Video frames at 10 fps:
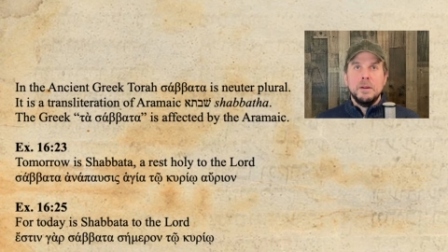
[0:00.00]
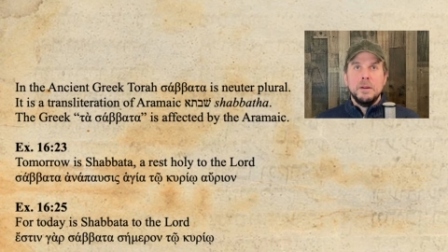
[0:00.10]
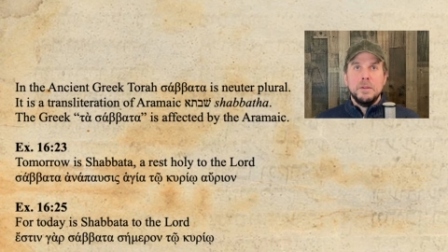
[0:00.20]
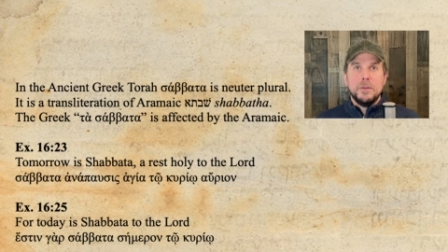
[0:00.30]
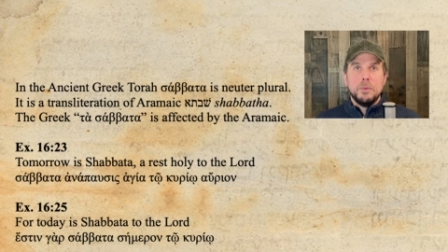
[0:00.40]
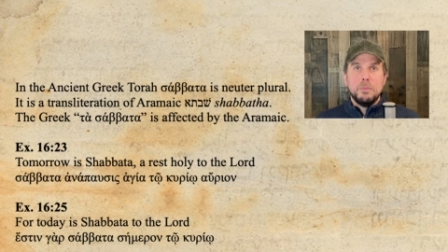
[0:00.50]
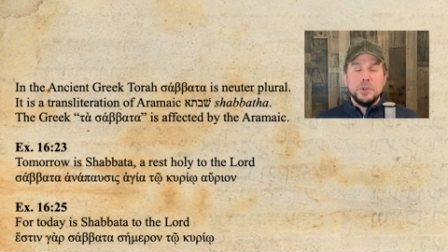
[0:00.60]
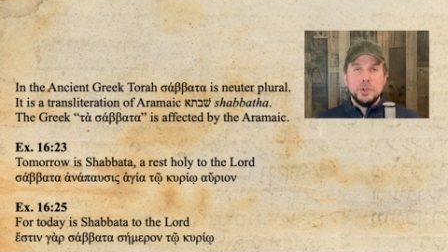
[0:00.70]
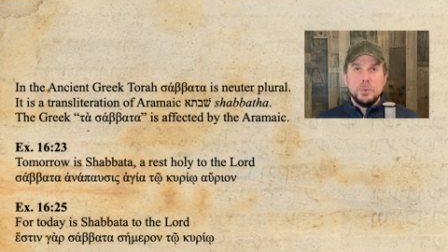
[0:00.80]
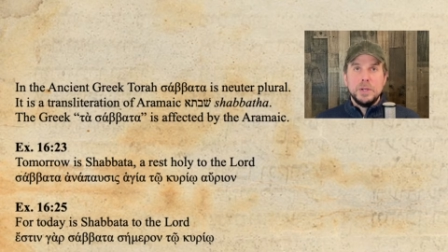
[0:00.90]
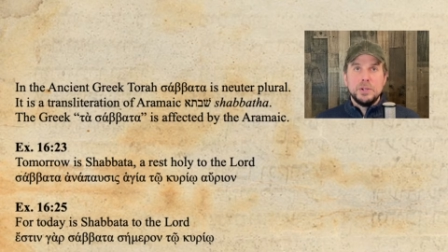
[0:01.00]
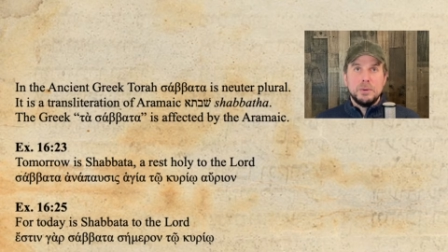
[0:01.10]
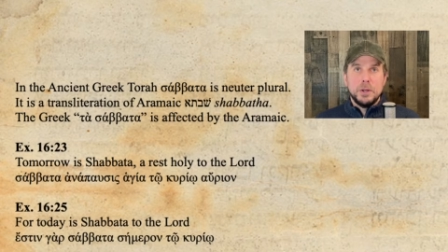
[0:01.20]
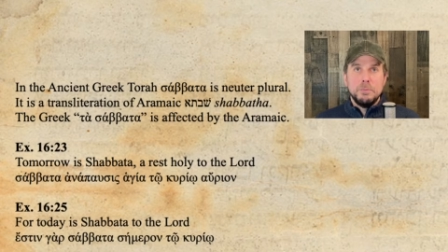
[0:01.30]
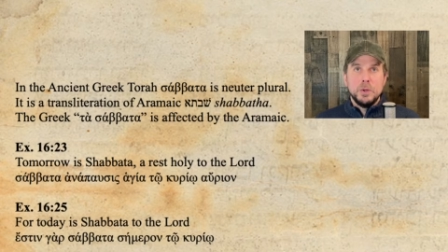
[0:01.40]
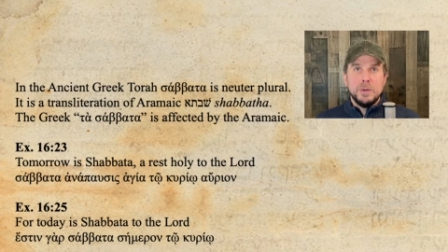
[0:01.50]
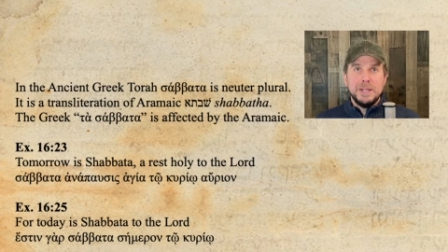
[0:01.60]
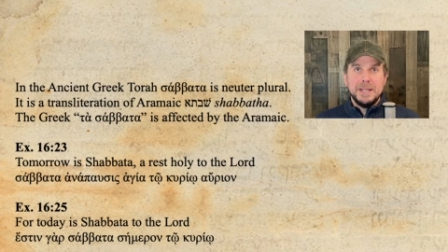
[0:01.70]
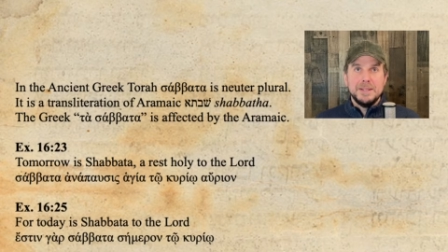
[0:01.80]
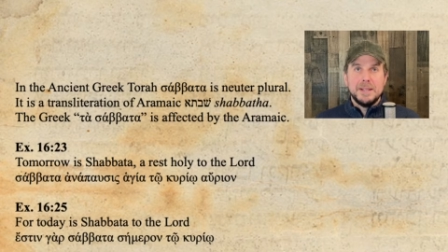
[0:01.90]
the Jewish
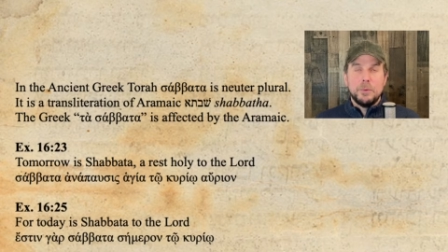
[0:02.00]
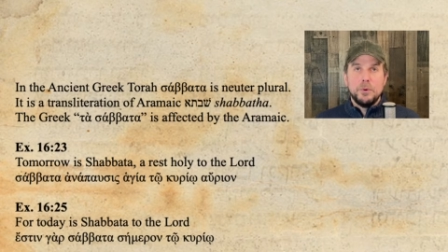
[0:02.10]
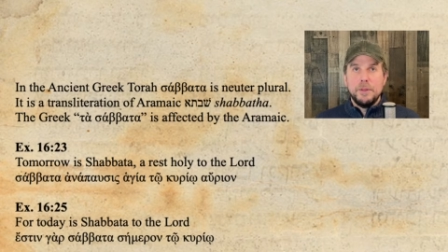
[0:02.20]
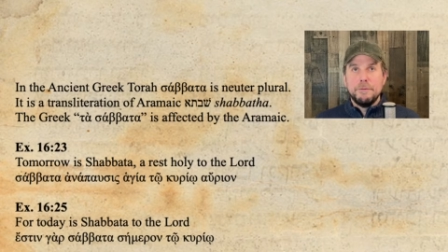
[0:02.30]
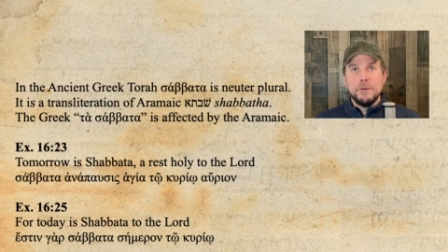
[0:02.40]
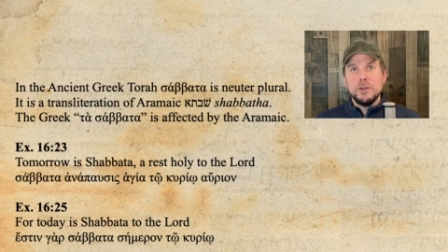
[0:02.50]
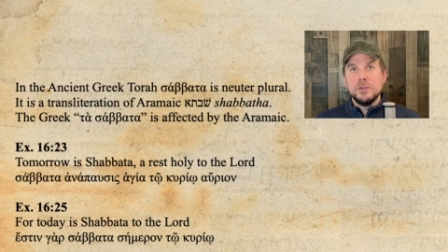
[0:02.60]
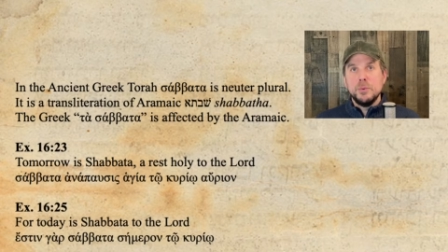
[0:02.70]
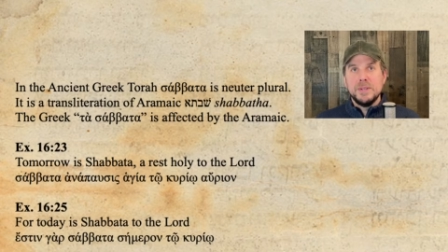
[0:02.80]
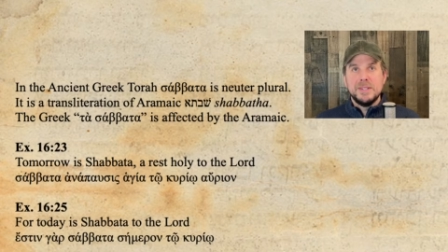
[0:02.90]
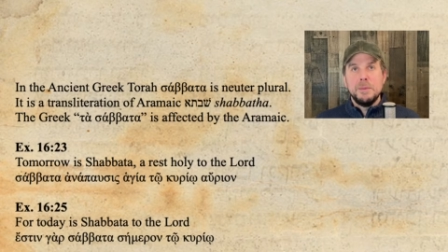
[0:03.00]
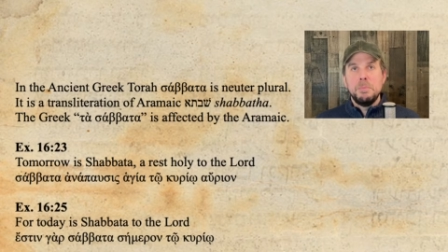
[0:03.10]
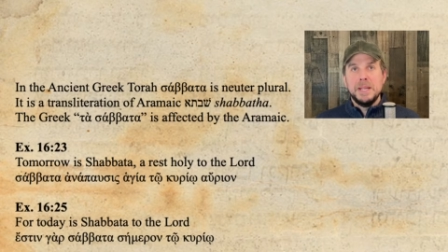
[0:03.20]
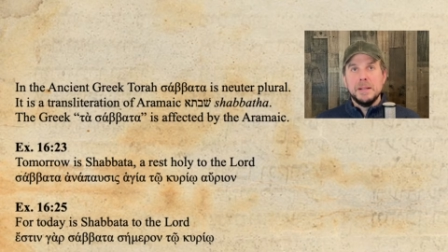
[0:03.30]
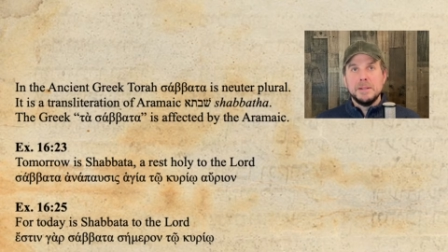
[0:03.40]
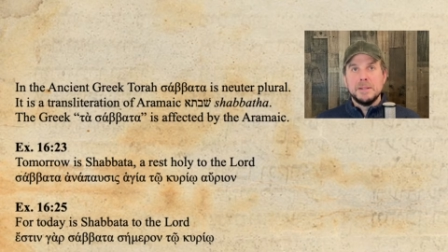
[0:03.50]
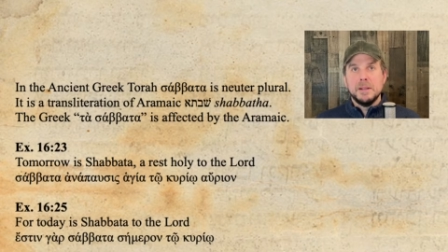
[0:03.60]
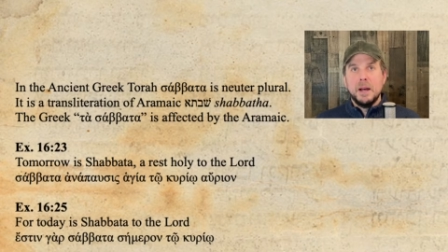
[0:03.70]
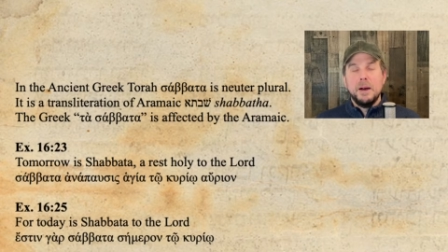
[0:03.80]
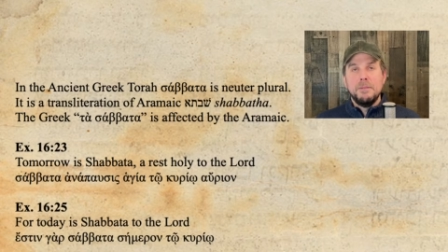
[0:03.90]
communities that were the first recipients
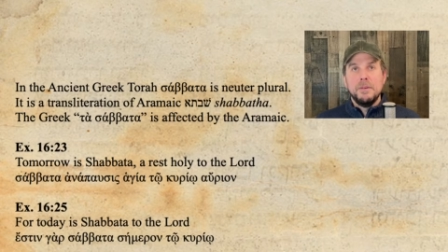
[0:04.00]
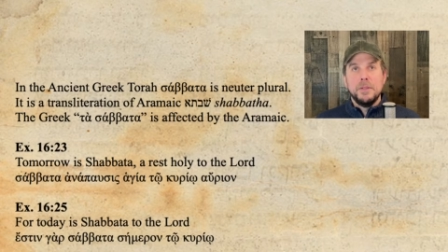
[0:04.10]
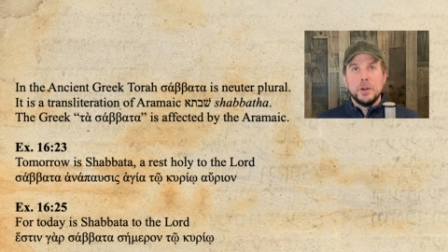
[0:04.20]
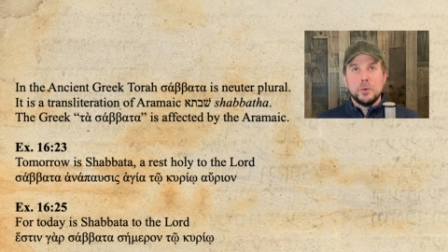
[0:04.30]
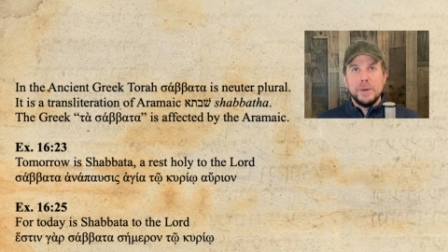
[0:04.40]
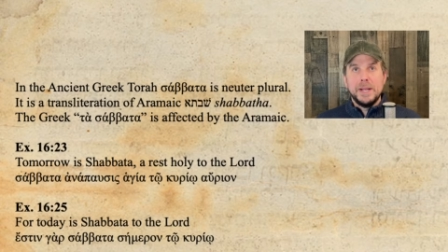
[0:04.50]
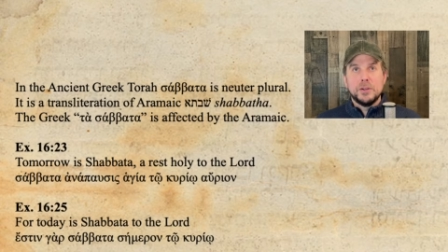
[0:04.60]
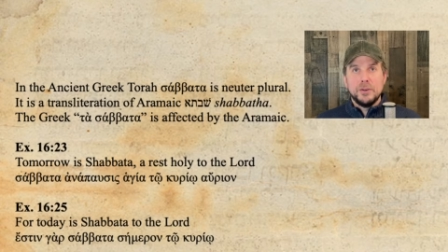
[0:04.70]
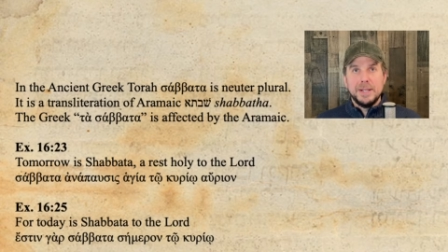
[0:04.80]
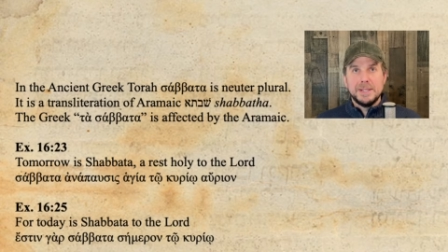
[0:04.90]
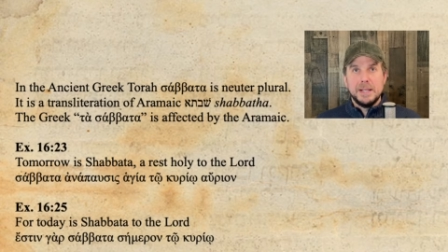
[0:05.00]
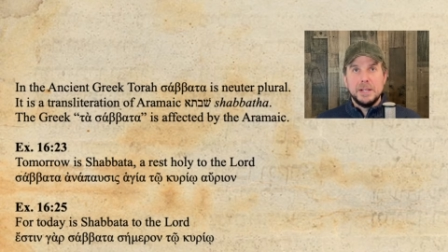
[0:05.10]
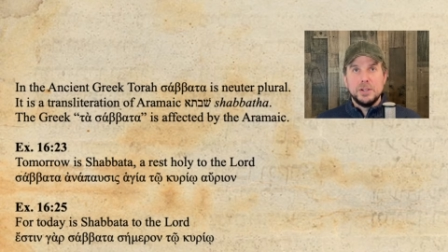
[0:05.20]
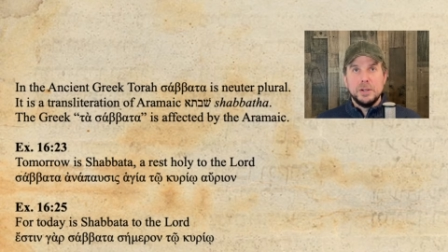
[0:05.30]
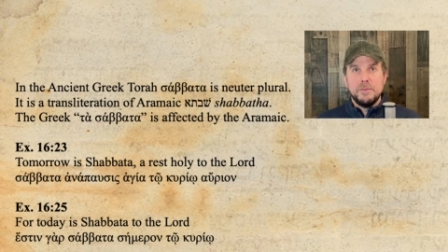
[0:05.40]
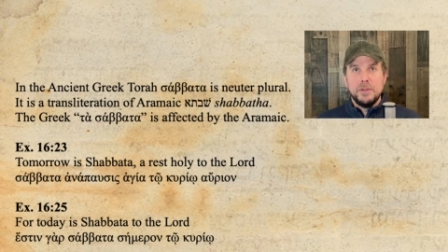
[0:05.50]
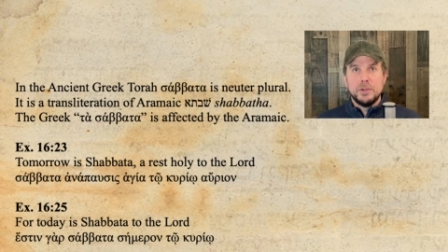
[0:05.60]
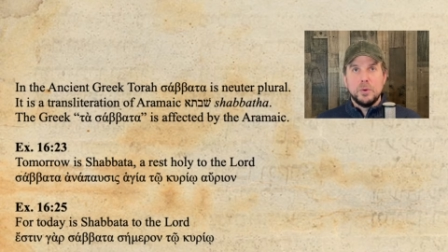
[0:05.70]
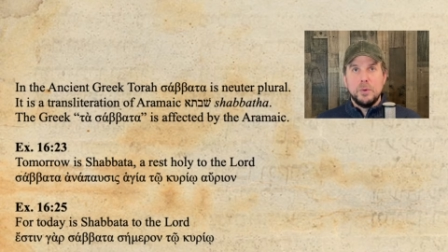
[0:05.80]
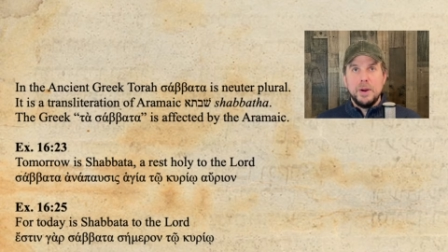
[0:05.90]
of the Greek translation of the
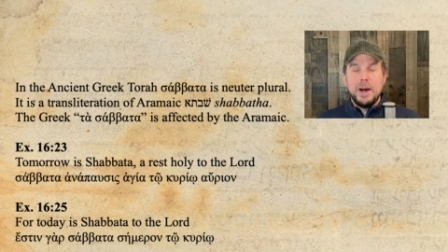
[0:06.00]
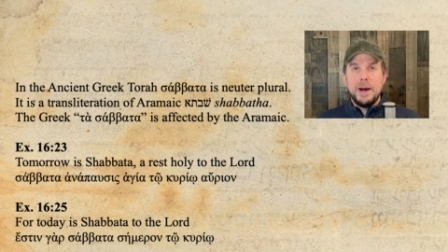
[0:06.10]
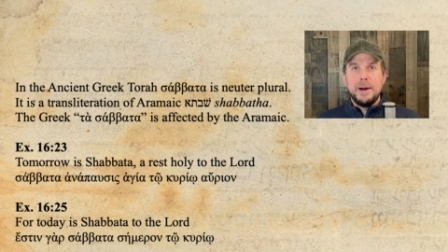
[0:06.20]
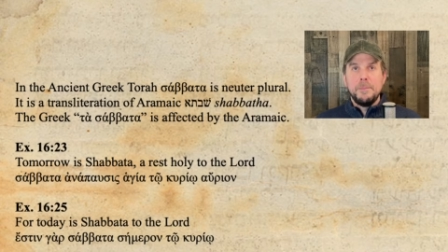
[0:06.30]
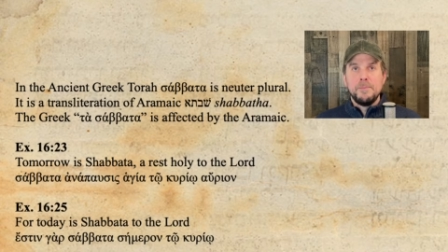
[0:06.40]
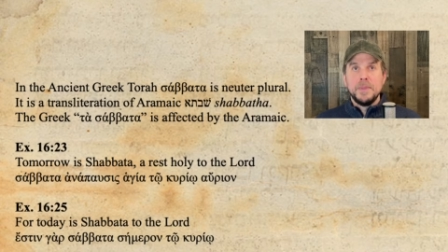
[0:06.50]
Torah,